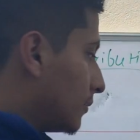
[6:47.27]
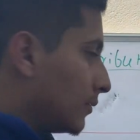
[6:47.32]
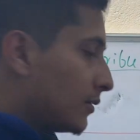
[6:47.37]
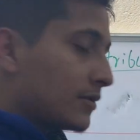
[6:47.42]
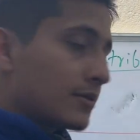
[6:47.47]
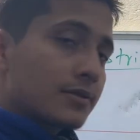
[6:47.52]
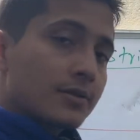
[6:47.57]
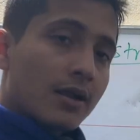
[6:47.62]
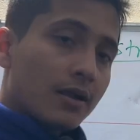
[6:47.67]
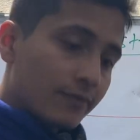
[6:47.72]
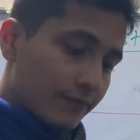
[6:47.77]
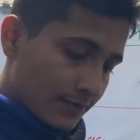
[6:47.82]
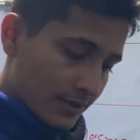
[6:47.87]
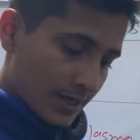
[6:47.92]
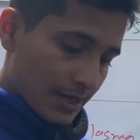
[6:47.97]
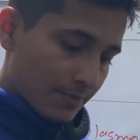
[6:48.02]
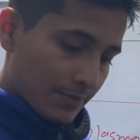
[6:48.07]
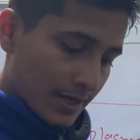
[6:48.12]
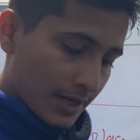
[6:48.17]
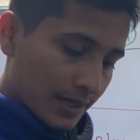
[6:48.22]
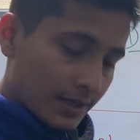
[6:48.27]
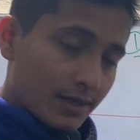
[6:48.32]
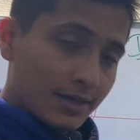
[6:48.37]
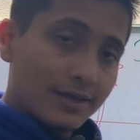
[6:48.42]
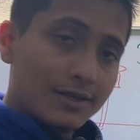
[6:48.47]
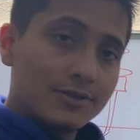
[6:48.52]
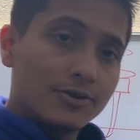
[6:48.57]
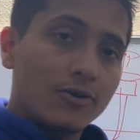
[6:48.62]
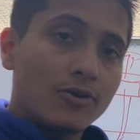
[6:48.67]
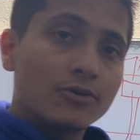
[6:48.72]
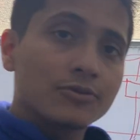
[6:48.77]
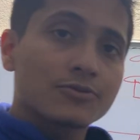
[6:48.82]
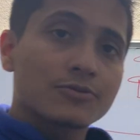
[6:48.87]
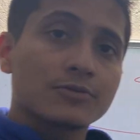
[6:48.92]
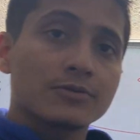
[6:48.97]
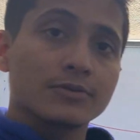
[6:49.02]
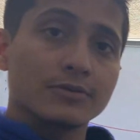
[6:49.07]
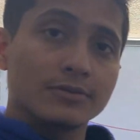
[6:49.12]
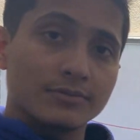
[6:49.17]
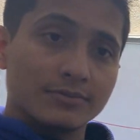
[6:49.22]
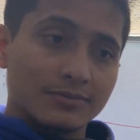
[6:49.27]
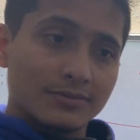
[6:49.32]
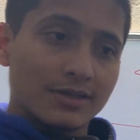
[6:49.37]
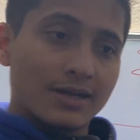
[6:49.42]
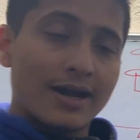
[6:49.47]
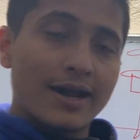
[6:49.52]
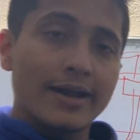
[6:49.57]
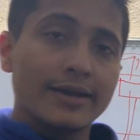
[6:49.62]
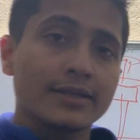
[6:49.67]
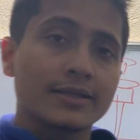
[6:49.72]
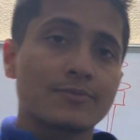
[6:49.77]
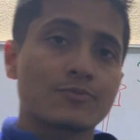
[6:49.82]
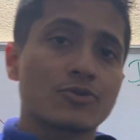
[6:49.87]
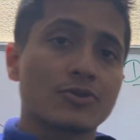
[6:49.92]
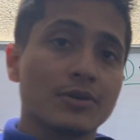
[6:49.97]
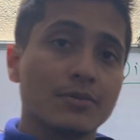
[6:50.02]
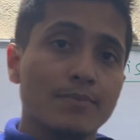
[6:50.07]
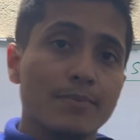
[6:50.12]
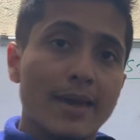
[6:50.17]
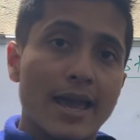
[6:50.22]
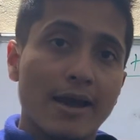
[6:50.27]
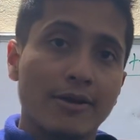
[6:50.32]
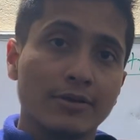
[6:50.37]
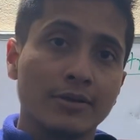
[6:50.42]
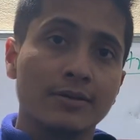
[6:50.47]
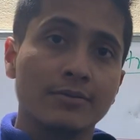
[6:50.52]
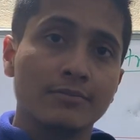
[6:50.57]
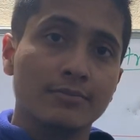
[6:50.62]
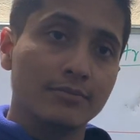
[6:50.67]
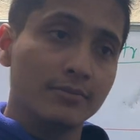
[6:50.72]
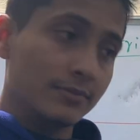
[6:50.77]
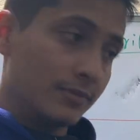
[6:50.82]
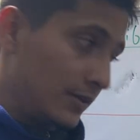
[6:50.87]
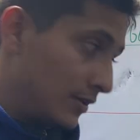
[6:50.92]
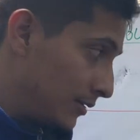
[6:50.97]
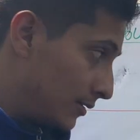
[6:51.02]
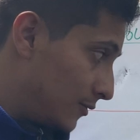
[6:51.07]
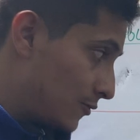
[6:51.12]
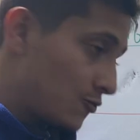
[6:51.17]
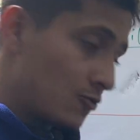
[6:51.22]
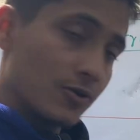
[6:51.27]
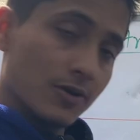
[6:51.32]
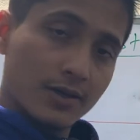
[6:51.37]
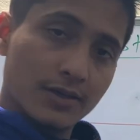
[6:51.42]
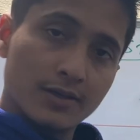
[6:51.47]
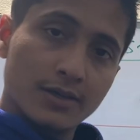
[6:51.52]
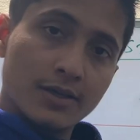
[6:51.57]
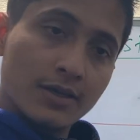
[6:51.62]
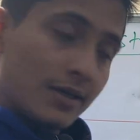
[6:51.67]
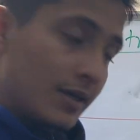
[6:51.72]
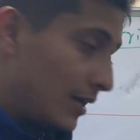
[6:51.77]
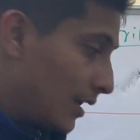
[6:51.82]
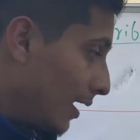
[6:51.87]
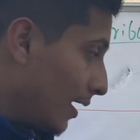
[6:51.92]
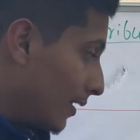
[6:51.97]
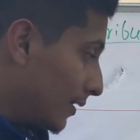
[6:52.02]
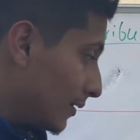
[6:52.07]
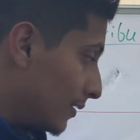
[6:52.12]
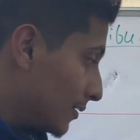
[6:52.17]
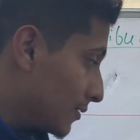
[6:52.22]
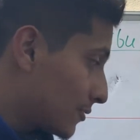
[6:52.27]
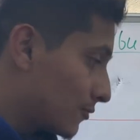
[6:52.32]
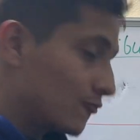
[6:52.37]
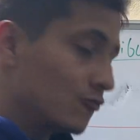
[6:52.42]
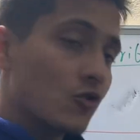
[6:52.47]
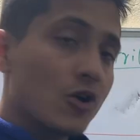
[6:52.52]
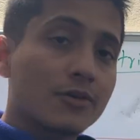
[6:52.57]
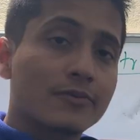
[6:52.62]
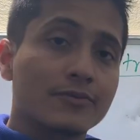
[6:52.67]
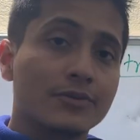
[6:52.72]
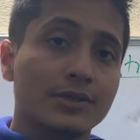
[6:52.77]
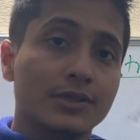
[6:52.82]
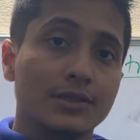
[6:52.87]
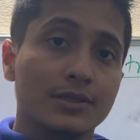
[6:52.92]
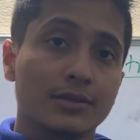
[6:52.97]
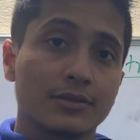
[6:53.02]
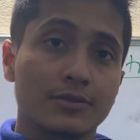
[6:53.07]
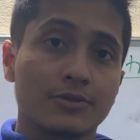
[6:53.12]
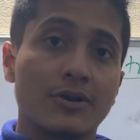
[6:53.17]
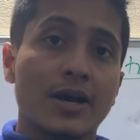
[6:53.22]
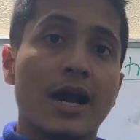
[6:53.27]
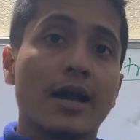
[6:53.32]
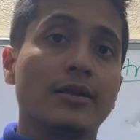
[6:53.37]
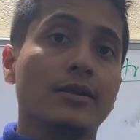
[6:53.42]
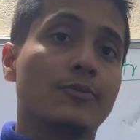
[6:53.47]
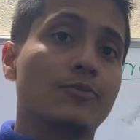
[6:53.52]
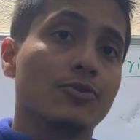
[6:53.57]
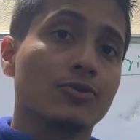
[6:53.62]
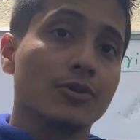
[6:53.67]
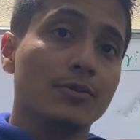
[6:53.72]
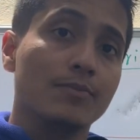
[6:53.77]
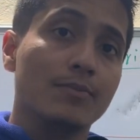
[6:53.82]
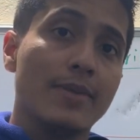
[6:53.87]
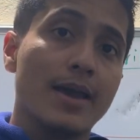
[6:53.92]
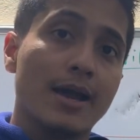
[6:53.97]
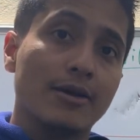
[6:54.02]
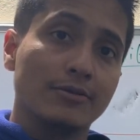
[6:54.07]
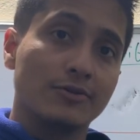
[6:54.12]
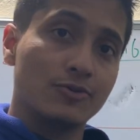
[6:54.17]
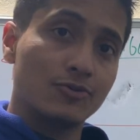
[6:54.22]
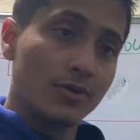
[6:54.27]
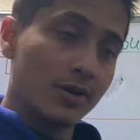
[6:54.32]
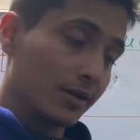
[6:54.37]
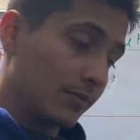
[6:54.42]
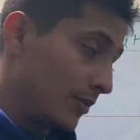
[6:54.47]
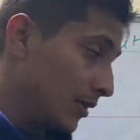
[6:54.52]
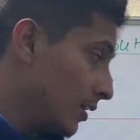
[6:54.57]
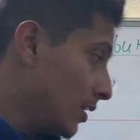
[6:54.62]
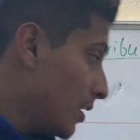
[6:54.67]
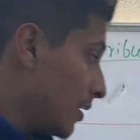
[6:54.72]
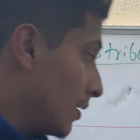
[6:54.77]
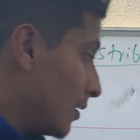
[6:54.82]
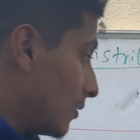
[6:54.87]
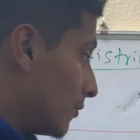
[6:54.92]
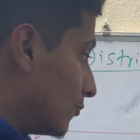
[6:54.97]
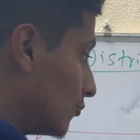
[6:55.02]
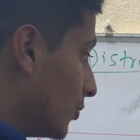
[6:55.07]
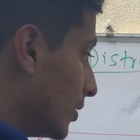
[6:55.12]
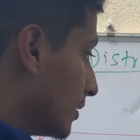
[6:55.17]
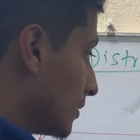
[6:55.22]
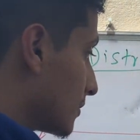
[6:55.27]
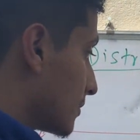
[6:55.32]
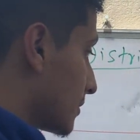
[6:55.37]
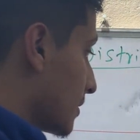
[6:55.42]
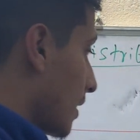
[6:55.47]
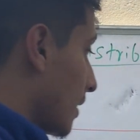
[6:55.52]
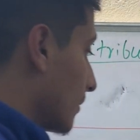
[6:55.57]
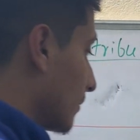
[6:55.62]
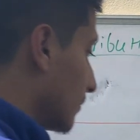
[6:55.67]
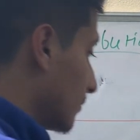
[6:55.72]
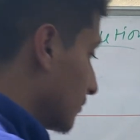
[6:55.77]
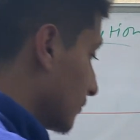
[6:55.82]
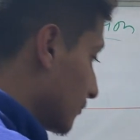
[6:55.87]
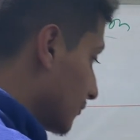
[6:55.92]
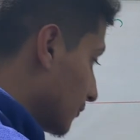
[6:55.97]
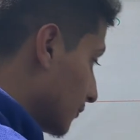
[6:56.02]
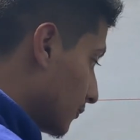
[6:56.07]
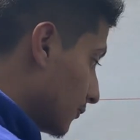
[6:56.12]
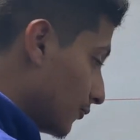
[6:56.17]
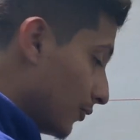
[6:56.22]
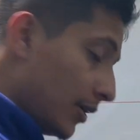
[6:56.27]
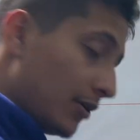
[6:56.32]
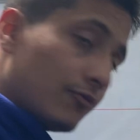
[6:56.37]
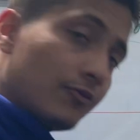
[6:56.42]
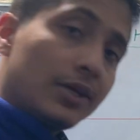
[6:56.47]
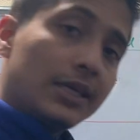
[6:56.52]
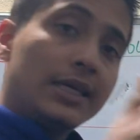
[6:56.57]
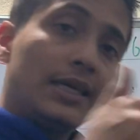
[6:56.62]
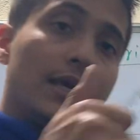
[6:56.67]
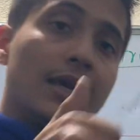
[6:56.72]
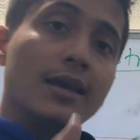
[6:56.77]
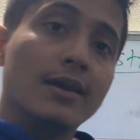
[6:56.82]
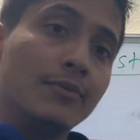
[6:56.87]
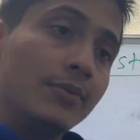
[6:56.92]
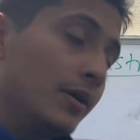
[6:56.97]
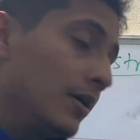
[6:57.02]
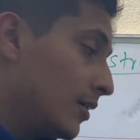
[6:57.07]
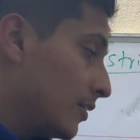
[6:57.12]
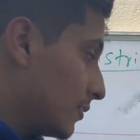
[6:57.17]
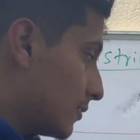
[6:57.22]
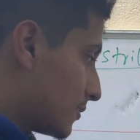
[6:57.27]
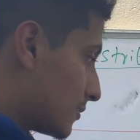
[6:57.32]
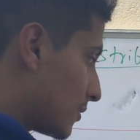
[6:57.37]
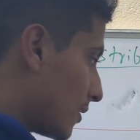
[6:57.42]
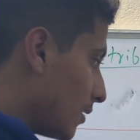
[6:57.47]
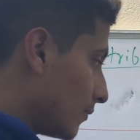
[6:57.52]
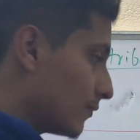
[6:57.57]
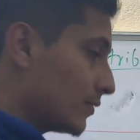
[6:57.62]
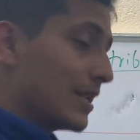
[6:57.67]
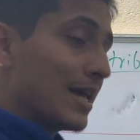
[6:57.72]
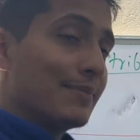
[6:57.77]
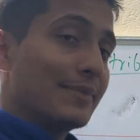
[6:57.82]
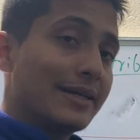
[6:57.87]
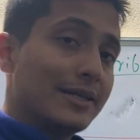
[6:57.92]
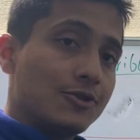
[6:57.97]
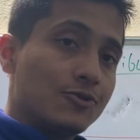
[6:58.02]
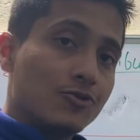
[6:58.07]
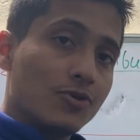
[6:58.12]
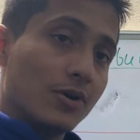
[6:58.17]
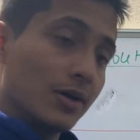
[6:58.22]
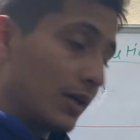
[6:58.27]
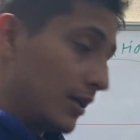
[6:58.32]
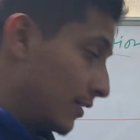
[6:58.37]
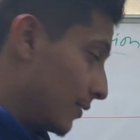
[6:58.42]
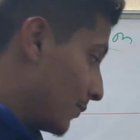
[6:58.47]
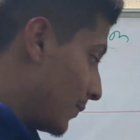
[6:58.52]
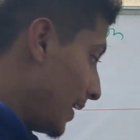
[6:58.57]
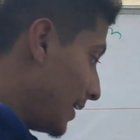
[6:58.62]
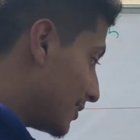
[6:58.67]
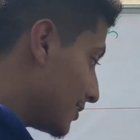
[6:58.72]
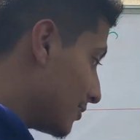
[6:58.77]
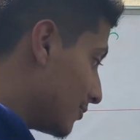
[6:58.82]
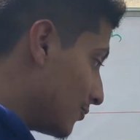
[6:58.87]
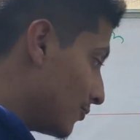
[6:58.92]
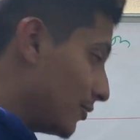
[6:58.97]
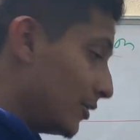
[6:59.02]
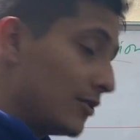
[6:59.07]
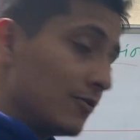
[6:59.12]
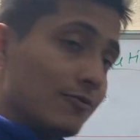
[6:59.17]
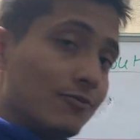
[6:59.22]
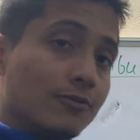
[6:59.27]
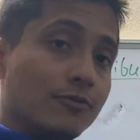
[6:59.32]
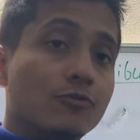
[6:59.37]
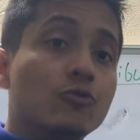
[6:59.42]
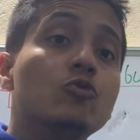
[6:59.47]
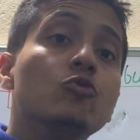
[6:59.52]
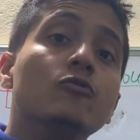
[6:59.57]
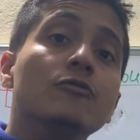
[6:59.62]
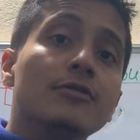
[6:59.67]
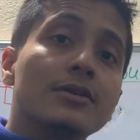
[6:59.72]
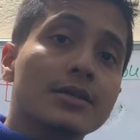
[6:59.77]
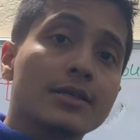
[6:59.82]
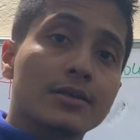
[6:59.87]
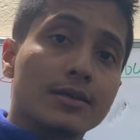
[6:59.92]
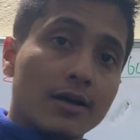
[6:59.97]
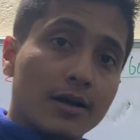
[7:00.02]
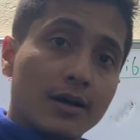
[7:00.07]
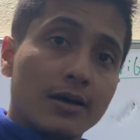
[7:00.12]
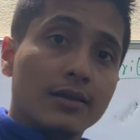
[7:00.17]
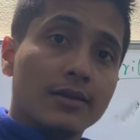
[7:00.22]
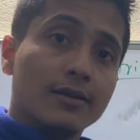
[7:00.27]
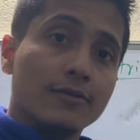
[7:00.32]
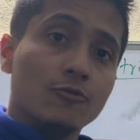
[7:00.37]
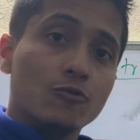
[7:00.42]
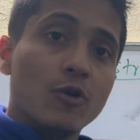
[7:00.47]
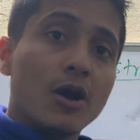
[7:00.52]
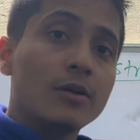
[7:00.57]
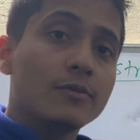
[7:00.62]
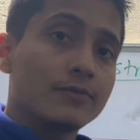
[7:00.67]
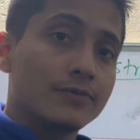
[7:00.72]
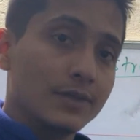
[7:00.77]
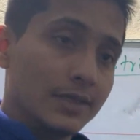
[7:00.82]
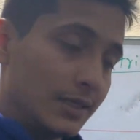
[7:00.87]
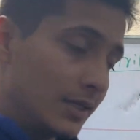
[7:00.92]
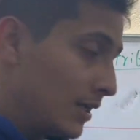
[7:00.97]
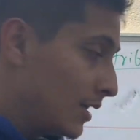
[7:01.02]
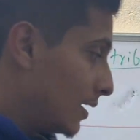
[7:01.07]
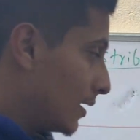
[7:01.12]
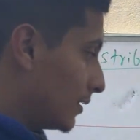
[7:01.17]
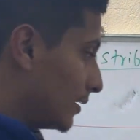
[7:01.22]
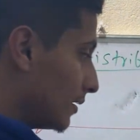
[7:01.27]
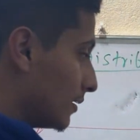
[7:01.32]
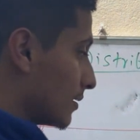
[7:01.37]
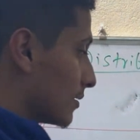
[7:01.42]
sulfonamide is also a highly proton-bound drug, and this warfarin is also a highly proton-bound drug. But when we give sulfonamide drug in the patient who was on warfarin, then the